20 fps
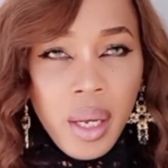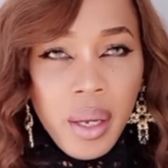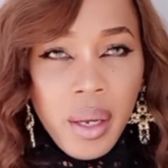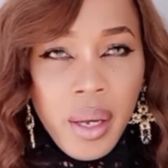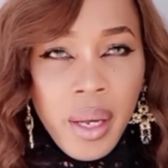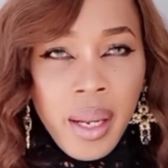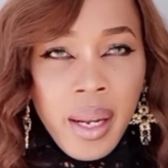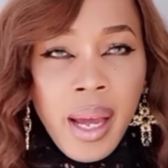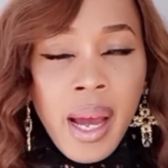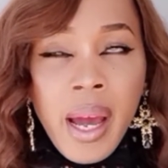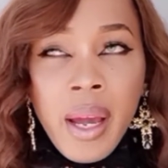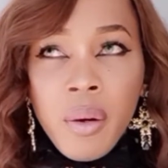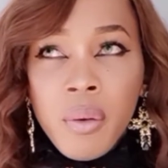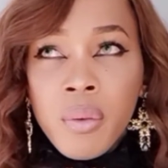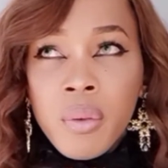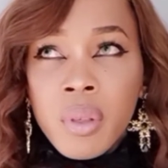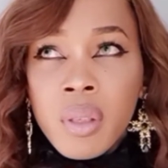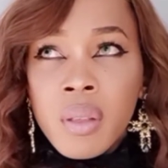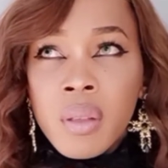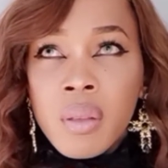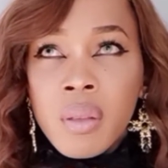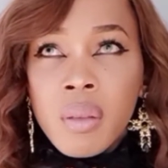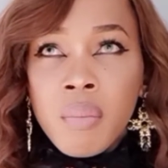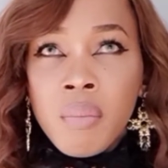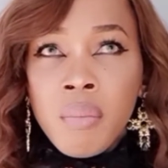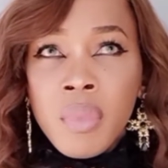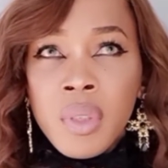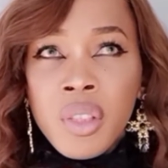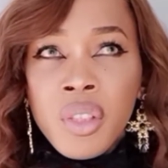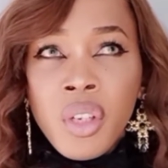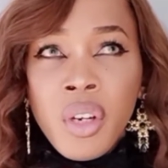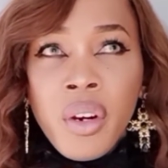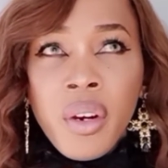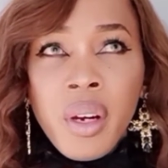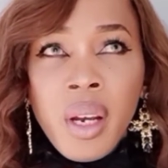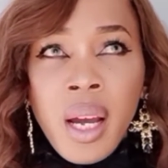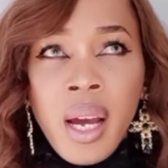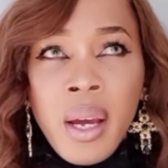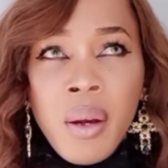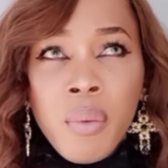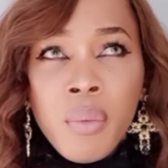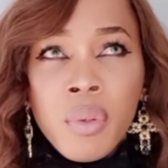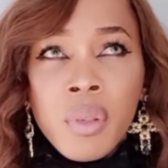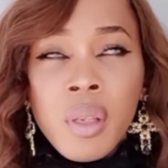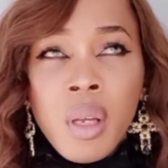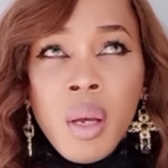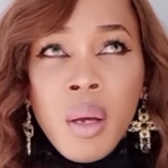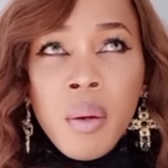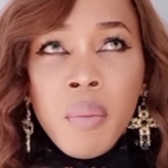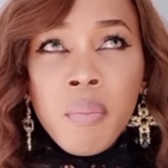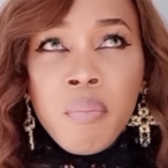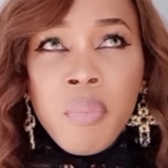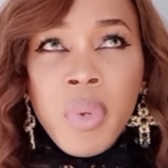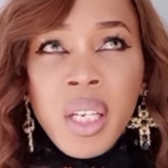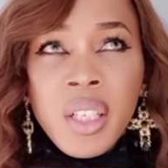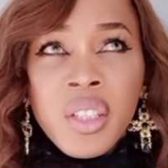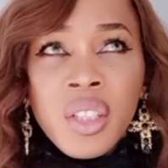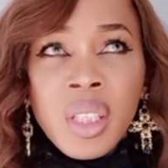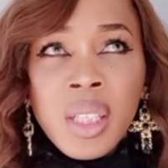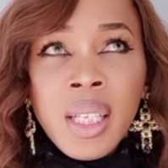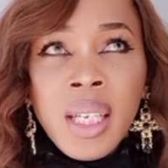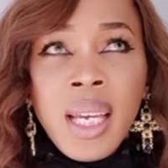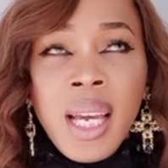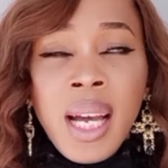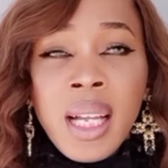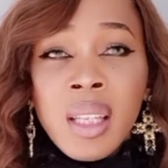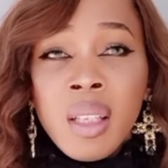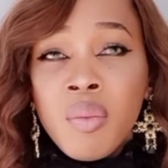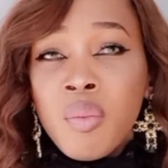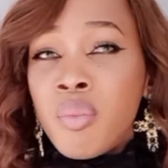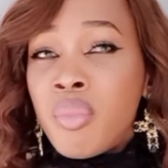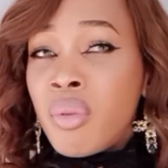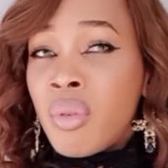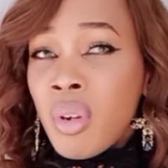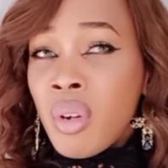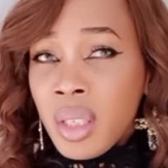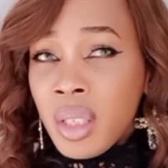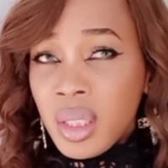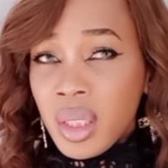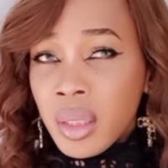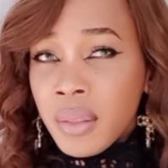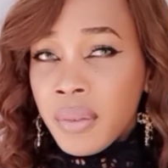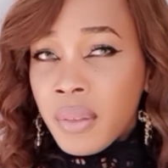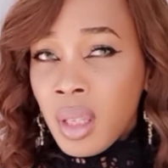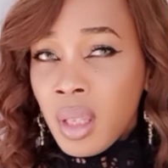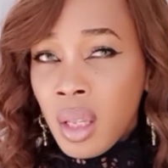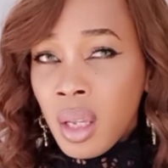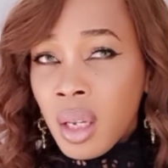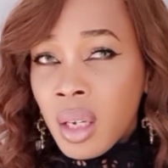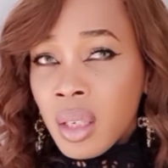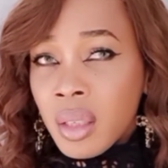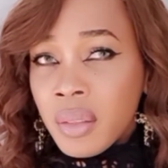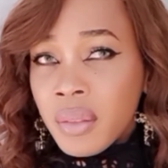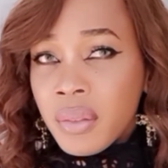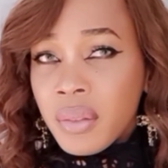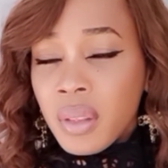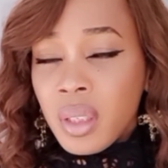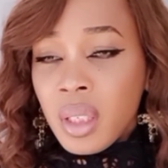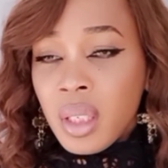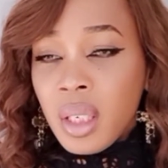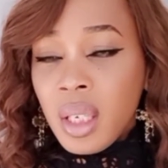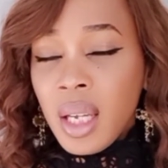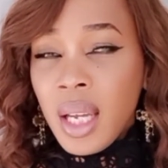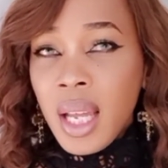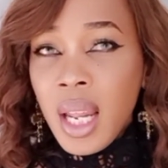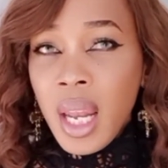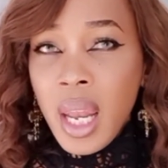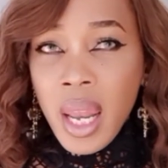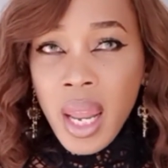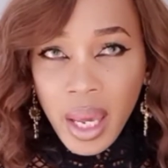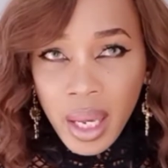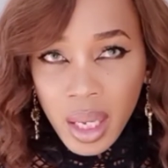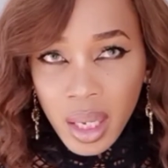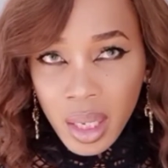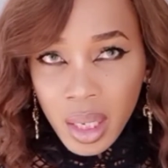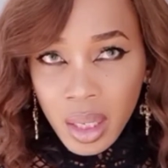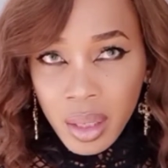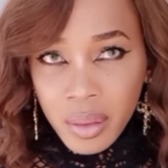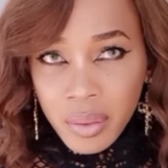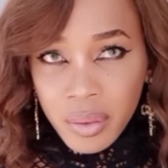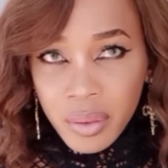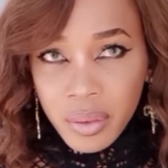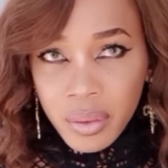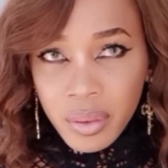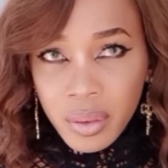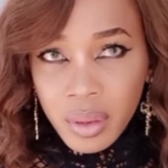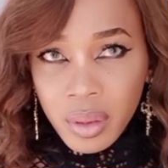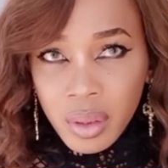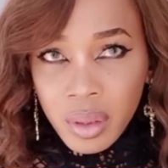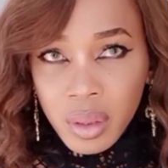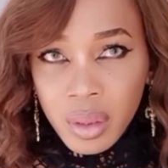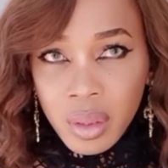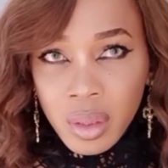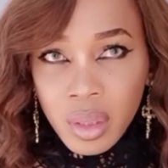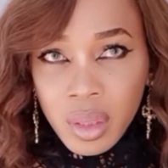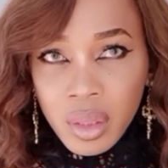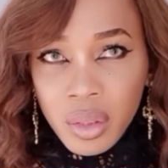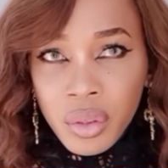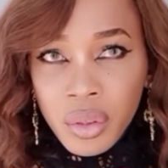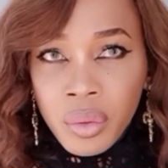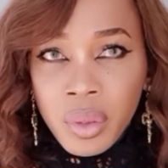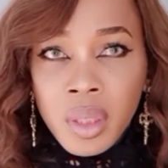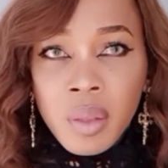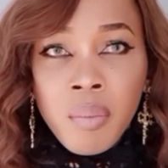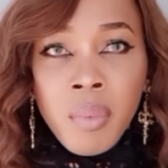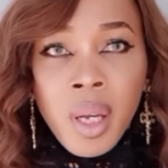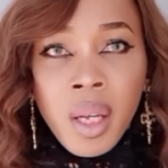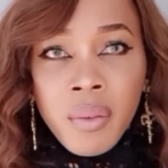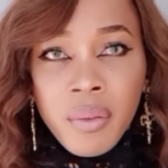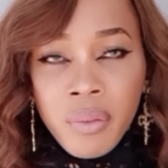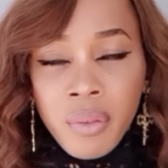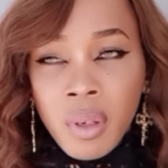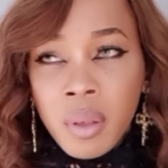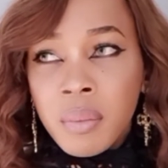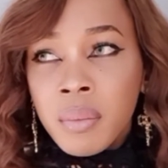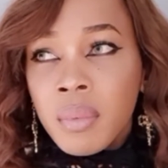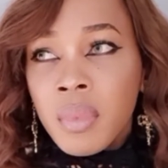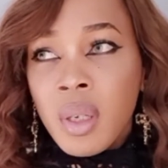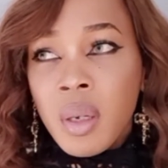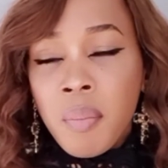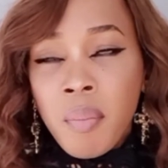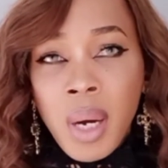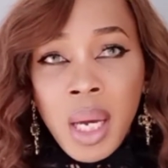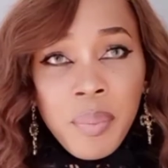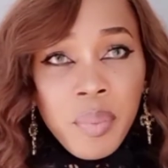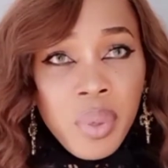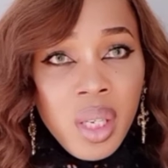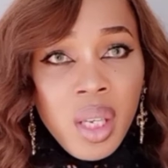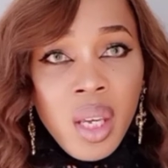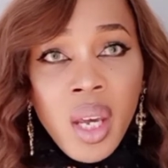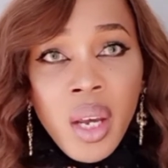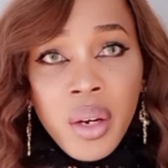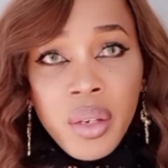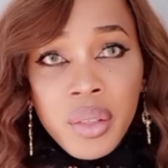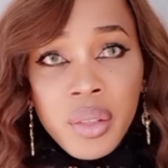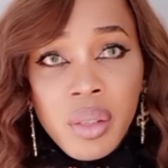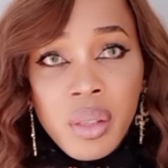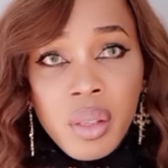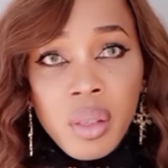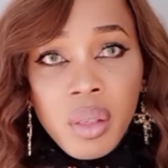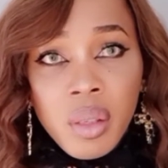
And I was majorly at the brunt of a lot of negative treatment from my peers,